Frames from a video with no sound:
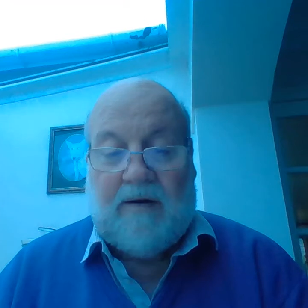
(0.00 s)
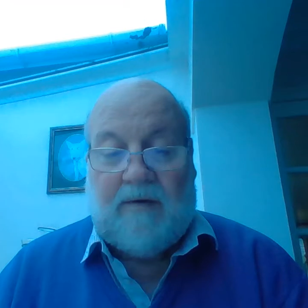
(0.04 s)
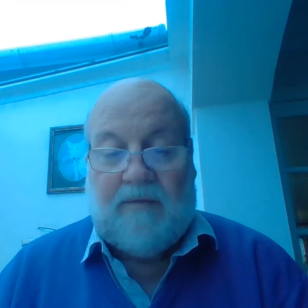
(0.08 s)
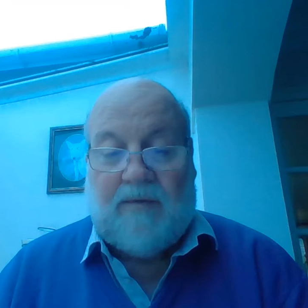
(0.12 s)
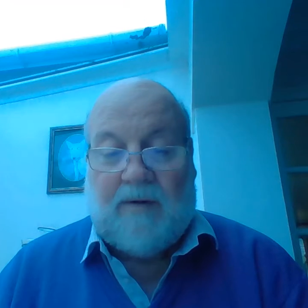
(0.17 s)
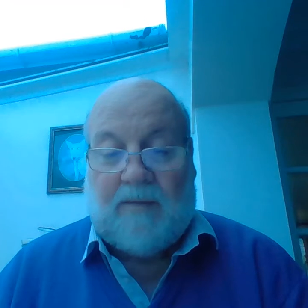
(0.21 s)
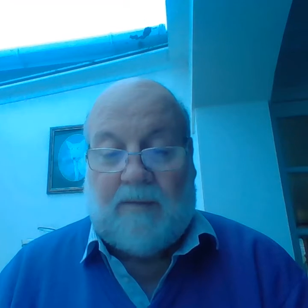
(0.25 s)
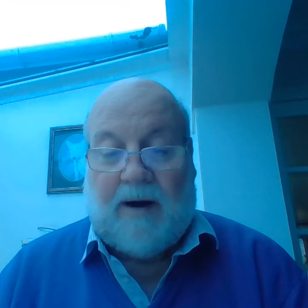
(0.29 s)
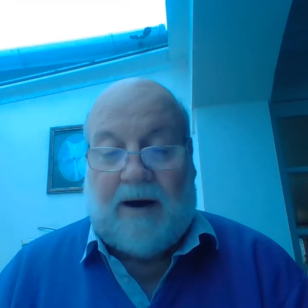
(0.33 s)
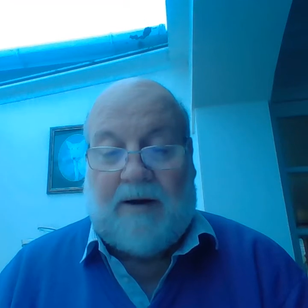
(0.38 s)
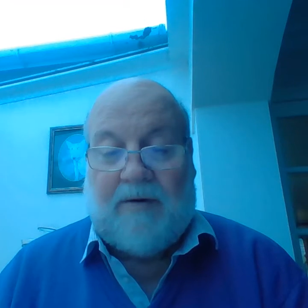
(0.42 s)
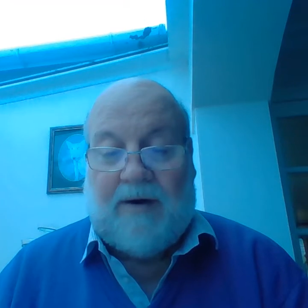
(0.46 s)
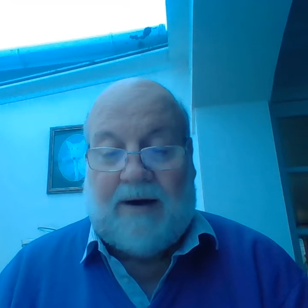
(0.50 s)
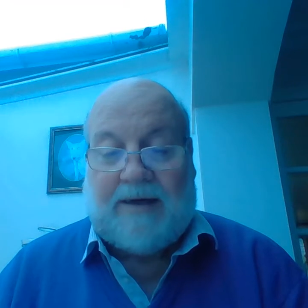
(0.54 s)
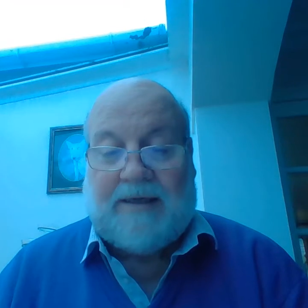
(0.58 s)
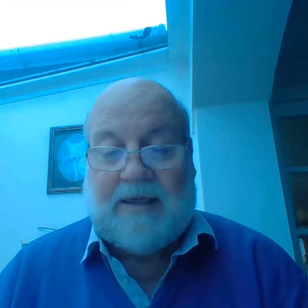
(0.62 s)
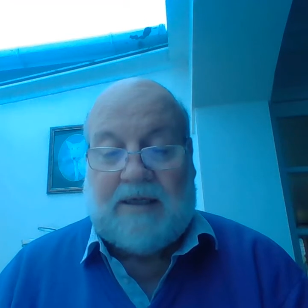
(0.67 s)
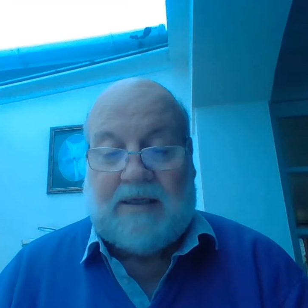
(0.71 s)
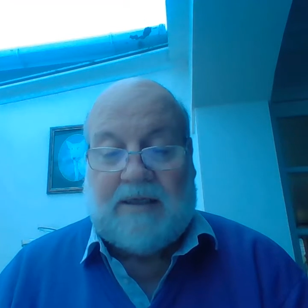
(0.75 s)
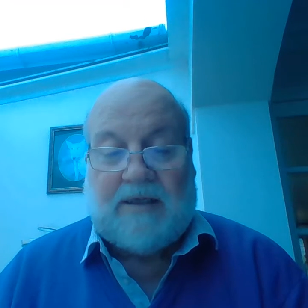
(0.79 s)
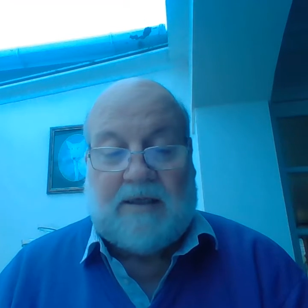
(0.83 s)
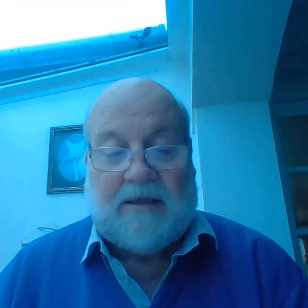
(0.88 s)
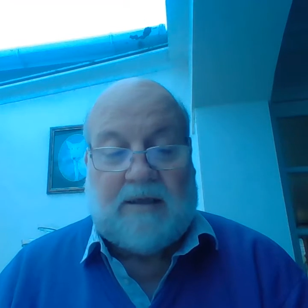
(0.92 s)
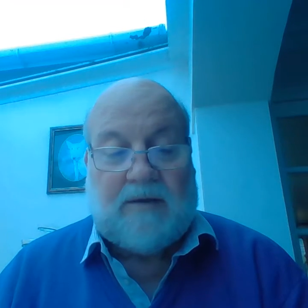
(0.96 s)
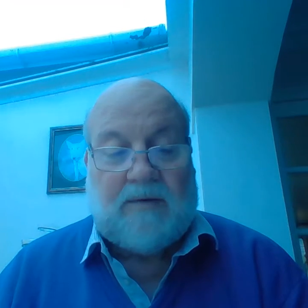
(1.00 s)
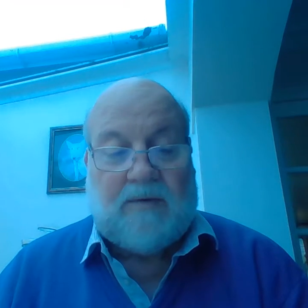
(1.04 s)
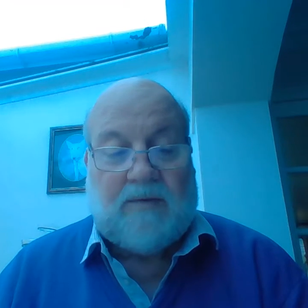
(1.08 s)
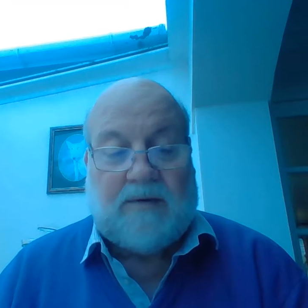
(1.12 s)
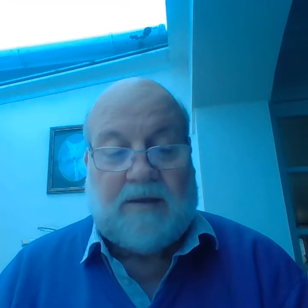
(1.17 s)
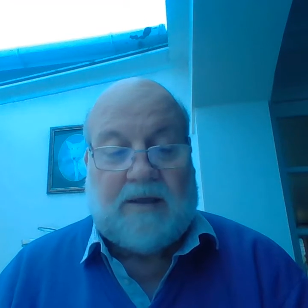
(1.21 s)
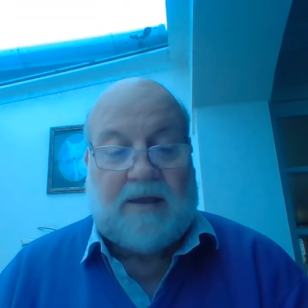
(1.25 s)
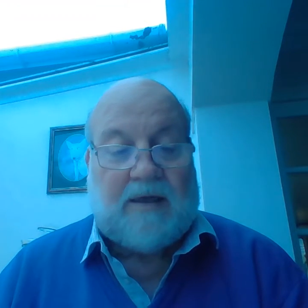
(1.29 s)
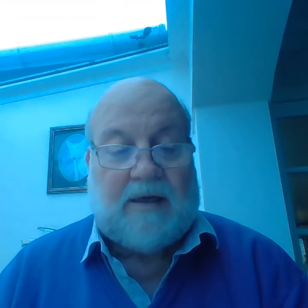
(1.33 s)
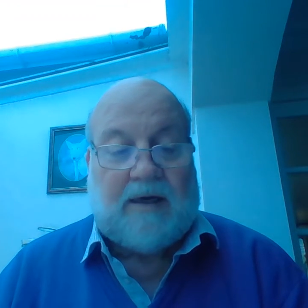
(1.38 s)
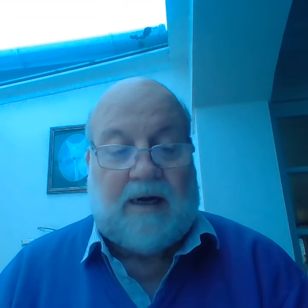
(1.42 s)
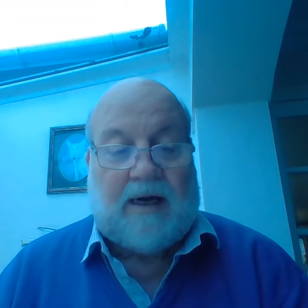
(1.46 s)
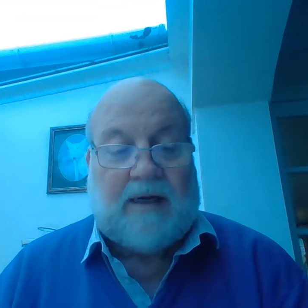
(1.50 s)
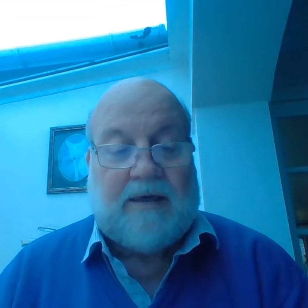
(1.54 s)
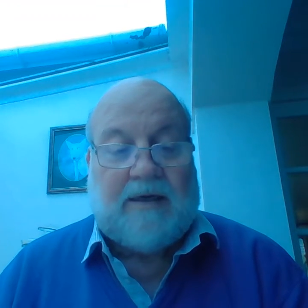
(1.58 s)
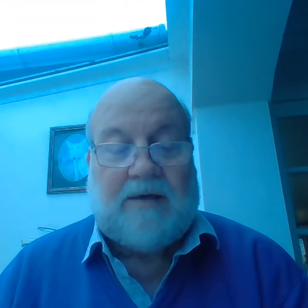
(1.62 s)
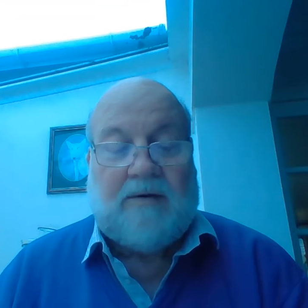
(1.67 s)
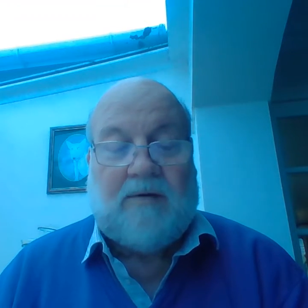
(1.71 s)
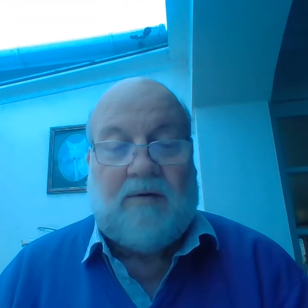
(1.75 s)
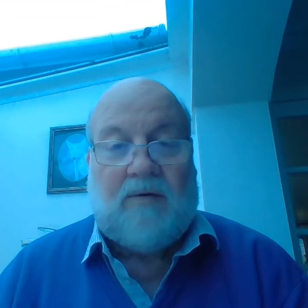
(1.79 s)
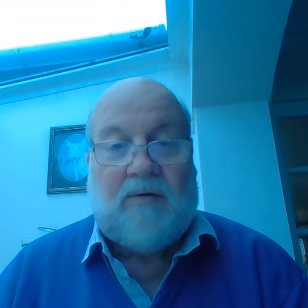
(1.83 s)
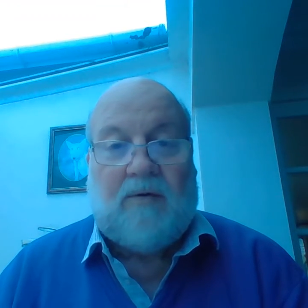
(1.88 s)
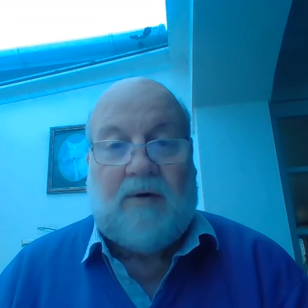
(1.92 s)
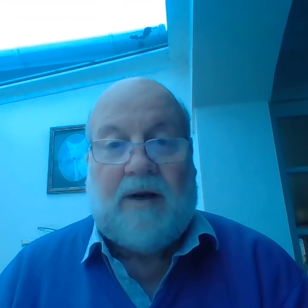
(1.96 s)
for my reticence was that I
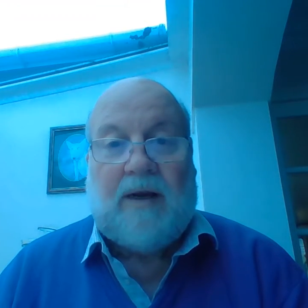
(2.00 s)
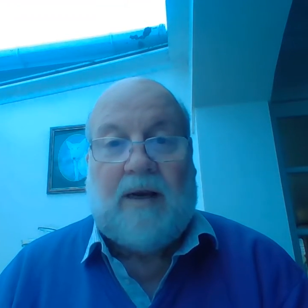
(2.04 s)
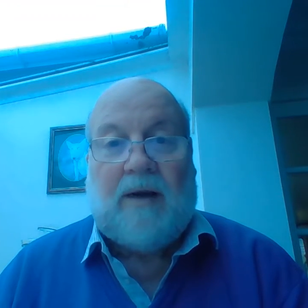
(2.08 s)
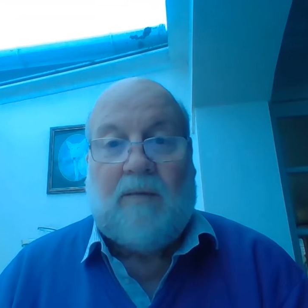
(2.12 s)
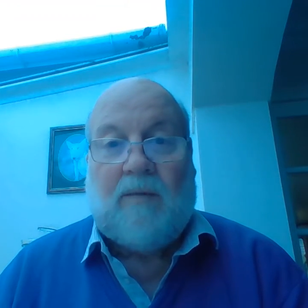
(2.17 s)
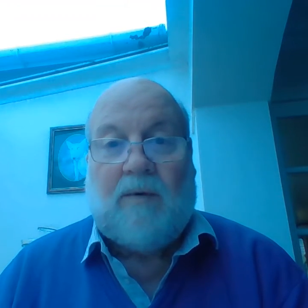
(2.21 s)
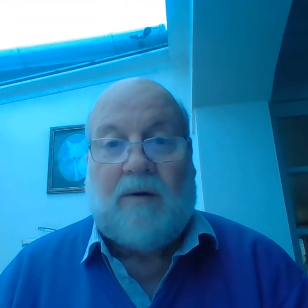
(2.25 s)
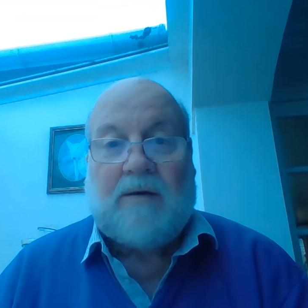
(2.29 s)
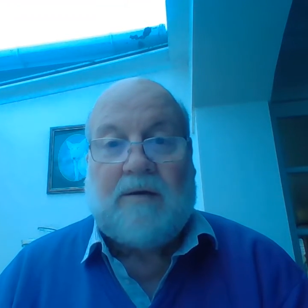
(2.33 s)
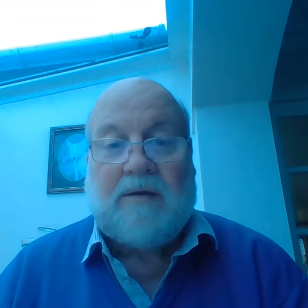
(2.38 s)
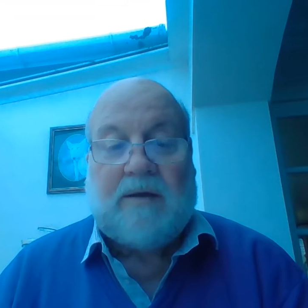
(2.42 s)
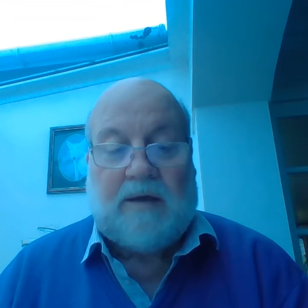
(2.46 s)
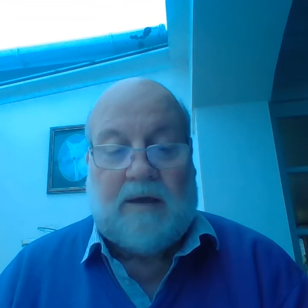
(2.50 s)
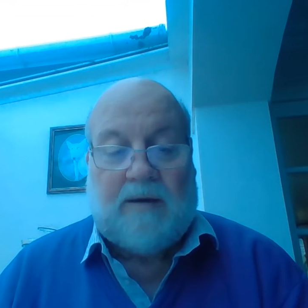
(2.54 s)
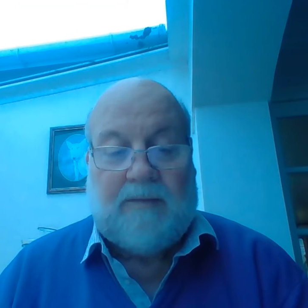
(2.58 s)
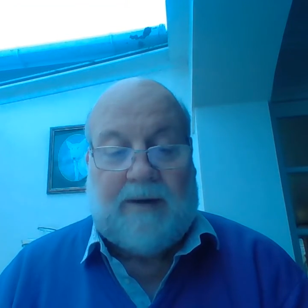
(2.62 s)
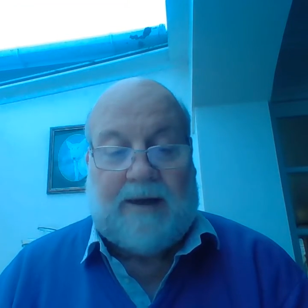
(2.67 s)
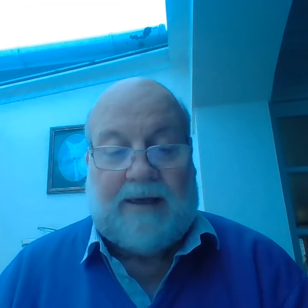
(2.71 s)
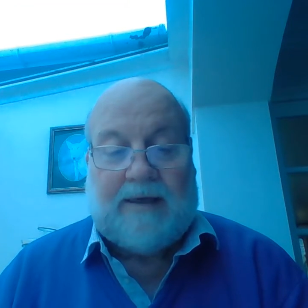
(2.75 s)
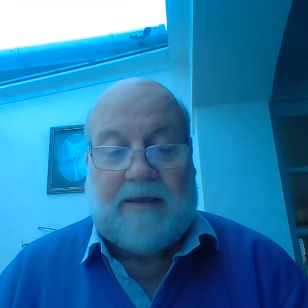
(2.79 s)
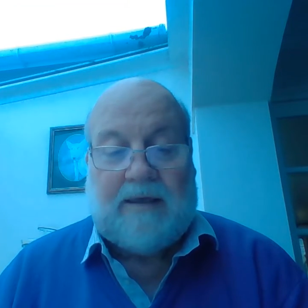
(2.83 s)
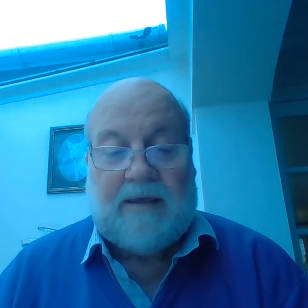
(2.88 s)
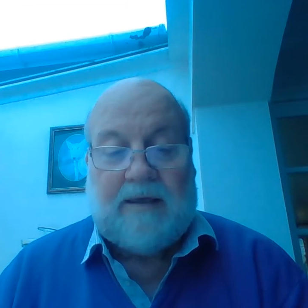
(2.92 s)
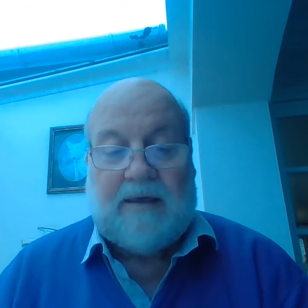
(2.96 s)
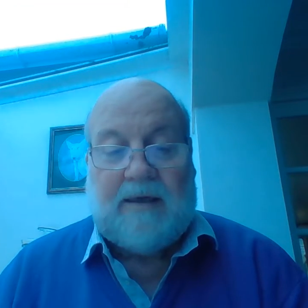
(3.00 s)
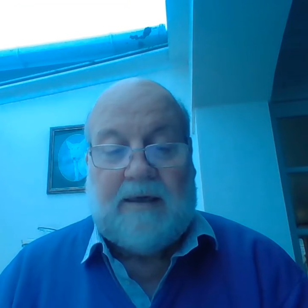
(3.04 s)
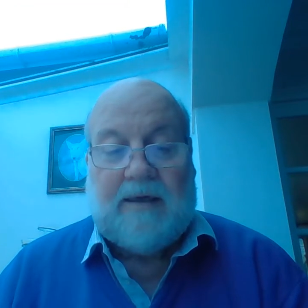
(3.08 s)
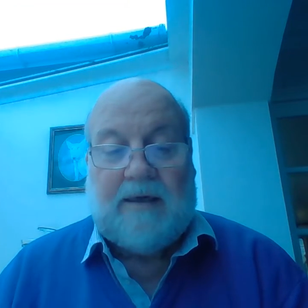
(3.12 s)
didn't really want to commit